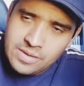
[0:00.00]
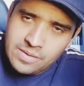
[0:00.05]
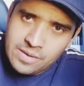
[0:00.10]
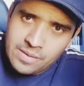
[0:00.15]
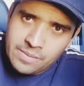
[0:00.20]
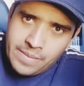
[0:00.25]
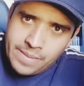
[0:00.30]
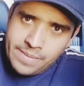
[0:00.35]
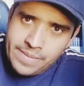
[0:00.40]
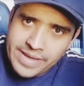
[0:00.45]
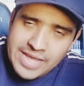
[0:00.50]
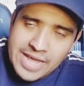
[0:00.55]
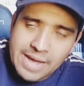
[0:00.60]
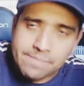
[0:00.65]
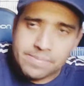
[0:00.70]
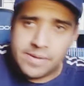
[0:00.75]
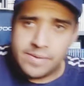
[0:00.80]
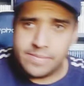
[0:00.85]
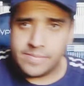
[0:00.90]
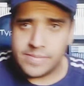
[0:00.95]
Made by
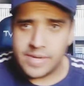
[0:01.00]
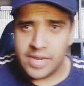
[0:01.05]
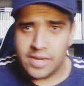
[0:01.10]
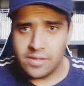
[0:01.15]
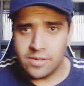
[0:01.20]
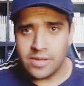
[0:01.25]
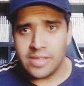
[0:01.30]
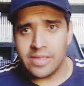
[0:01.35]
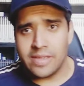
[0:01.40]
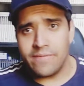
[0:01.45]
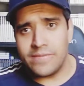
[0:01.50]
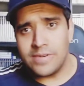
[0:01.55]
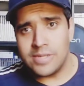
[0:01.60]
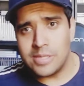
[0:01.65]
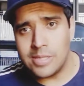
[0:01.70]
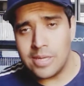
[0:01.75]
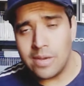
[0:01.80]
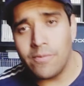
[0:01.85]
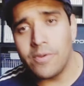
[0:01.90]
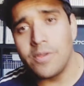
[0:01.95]
Capcom, and you can definitely
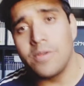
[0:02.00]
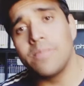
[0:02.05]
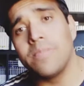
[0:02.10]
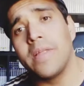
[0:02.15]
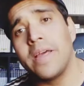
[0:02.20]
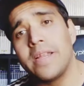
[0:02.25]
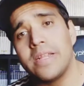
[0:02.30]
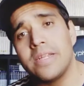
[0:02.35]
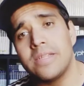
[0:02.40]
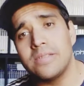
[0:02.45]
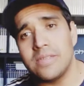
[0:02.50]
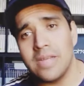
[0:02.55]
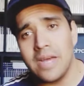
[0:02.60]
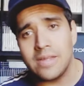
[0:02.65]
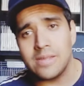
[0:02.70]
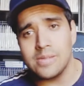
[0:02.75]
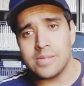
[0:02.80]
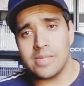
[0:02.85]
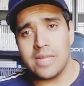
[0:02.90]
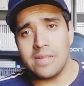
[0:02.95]
see it when you're playing it. it has
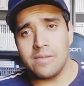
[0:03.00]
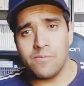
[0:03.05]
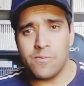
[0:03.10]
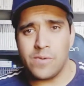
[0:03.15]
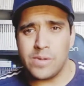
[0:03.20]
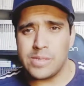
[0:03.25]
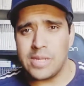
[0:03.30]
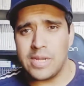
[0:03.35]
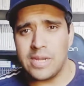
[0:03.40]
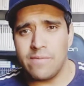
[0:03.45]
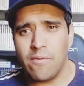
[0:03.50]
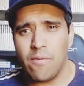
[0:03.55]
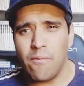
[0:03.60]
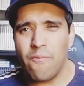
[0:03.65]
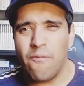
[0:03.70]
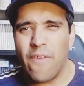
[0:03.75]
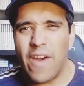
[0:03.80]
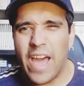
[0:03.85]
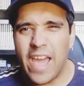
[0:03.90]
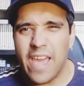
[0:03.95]
that Resident Evil
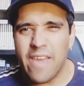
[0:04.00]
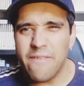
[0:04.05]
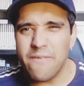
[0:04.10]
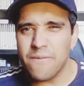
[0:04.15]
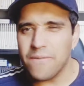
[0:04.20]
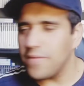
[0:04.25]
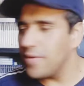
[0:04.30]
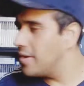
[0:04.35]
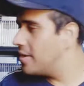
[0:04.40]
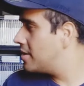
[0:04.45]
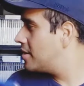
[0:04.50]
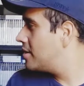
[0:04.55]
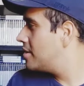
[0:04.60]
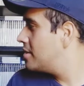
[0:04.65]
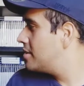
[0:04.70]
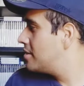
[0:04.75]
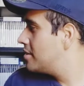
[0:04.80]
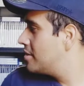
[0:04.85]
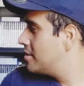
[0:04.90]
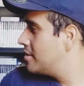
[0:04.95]

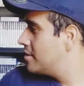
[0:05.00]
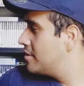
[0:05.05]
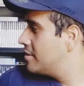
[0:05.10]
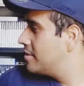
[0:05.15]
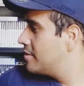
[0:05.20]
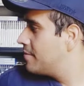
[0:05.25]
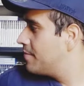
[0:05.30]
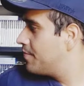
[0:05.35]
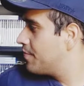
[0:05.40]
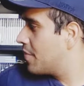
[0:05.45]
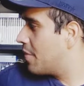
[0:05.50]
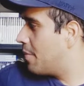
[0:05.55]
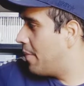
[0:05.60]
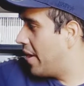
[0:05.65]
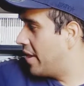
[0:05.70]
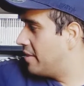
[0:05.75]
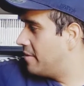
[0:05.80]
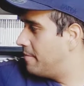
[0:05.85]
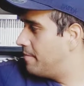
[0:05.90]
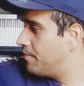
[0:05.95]
vibe.
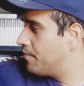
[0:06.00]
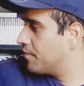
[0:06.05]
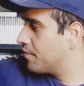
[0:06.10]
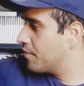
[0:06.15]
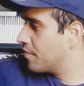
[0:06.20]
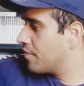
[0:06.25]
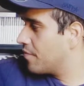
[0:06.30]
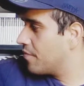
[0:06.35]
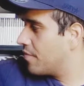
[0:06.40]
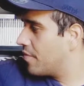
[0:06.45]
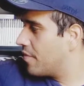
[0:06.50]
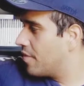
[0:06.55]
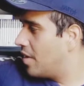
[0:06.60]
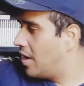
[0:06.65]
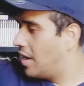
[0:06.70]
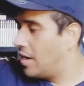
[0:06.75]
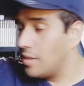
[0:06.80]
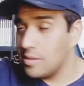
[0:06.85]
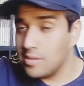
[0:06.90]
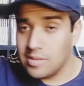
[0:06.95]
But
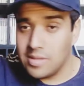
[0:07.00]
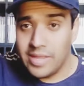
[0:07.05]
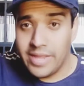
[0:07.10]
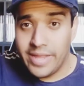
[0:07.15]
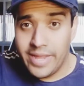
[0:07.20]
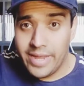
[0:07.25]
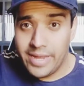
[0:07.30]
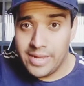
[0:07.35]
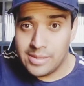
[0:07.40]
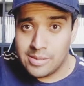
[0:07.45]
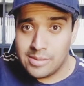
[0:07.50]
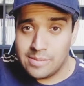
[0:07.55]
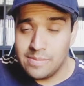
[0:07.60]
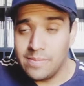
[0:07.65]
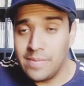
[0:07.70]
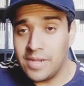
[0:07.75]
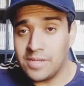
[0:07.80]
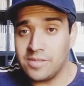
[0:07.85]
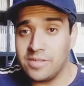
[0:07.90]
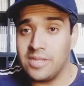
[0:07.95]
it's less,
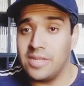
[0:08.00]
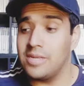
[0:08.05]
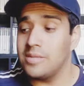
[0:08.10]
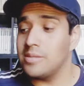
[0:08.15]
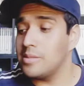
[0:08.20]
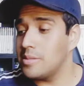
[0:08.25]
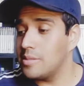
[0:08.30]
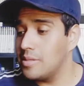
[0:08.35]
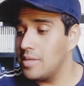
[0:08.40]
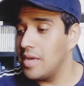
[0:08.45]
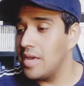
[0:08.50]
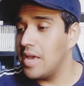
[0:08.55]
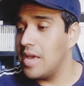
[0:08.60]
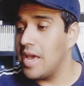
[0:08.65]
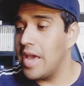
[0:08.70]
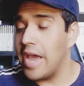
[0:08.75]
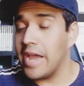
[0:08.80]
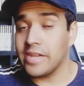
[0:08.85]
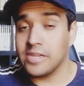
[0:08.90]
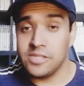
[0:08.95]
much less
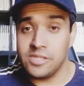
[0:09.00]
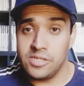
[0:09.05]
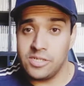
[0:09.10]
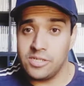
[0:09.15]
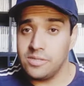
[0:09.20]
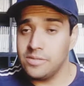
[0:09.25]
action.